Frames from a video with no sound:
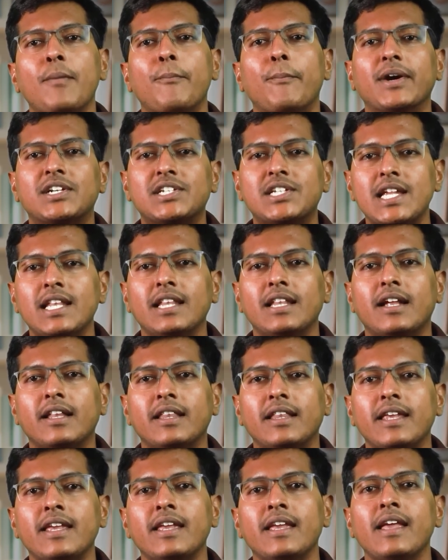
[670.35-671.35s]
machine
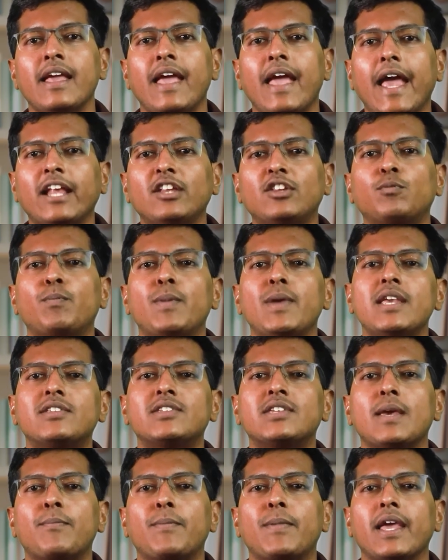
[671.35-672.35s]
learning, and
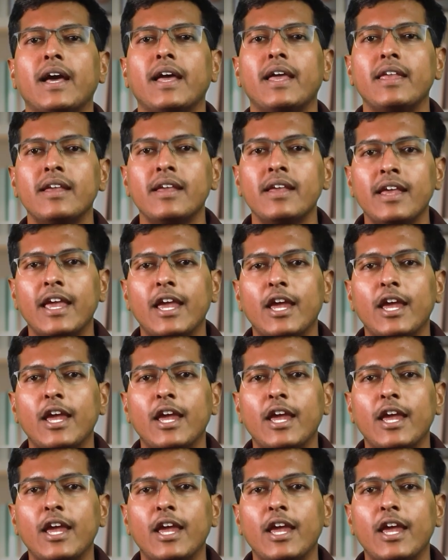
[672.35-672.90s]
speech API